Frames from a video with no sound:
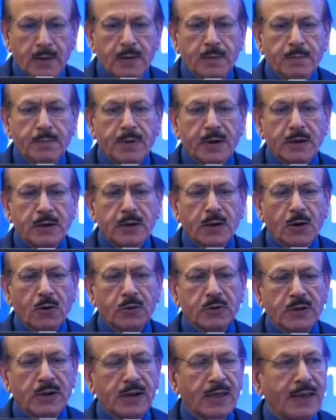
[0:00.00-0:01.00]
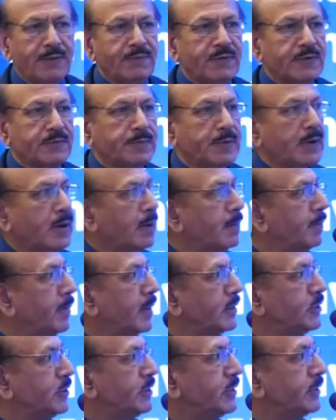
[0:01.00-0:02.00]
But now the life has become
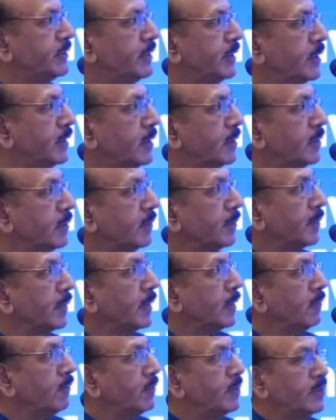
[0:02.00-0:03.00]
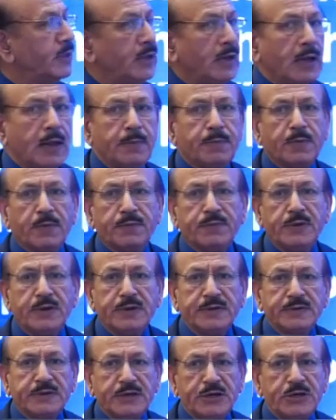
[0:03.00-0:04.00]
much easier with the help of
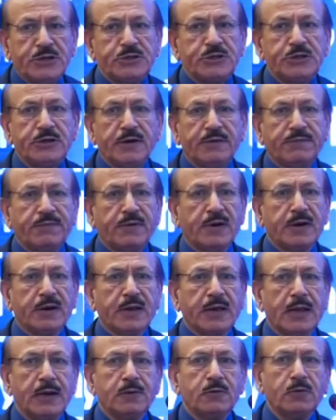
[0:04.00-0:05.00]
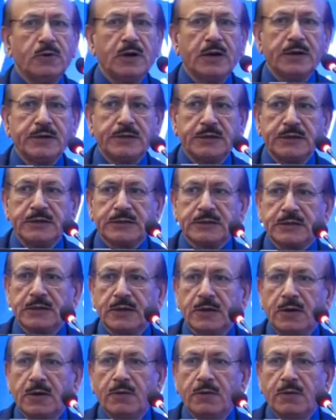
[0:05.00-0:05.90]
these eGFR calculators,